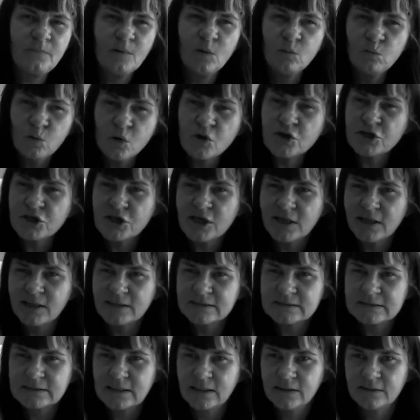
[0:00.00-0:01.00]
Working
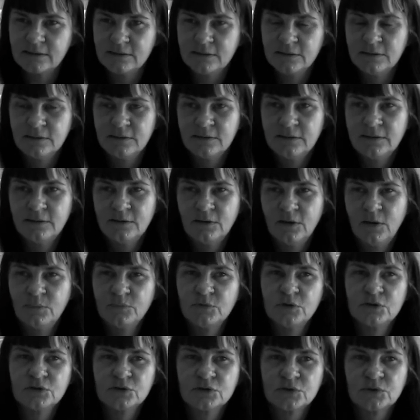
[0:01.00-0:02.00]
class gay. I'm
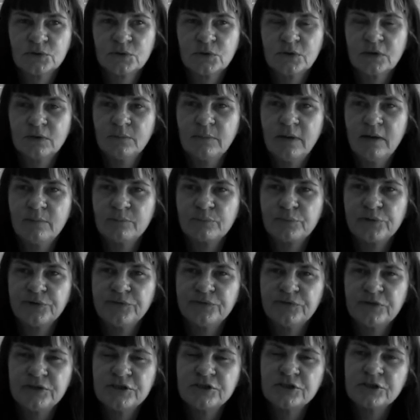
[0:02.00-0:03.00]
not talking about
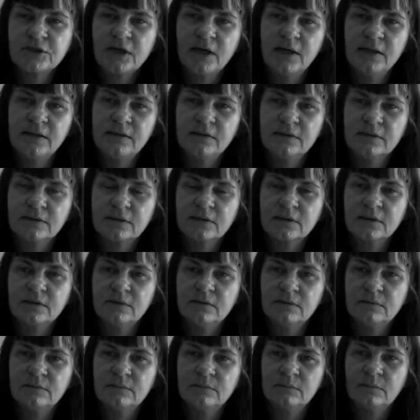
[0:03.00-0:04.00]
privileged gay that
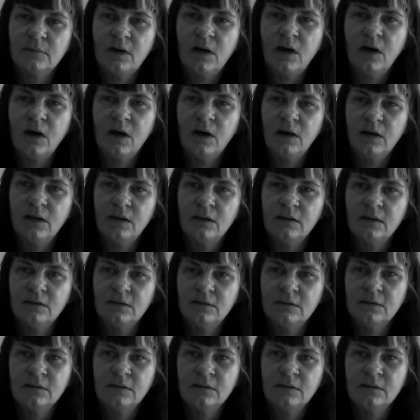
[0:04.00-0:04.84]
can hire.